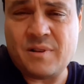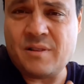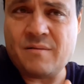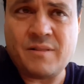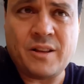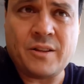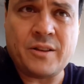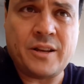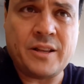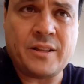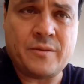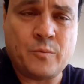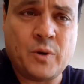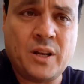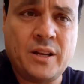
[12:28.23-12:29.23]

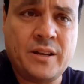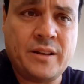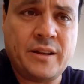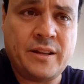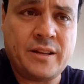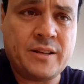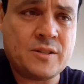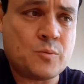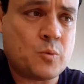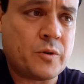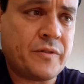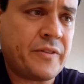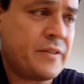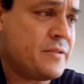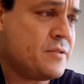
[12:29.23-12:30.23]
is
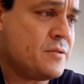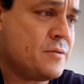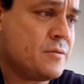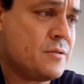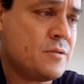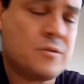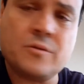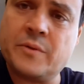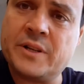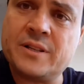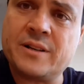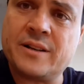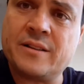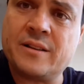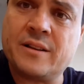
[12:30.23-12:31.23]
worth it to do
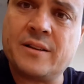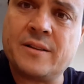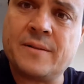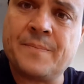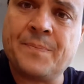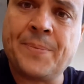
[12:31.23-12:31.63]
it, I think.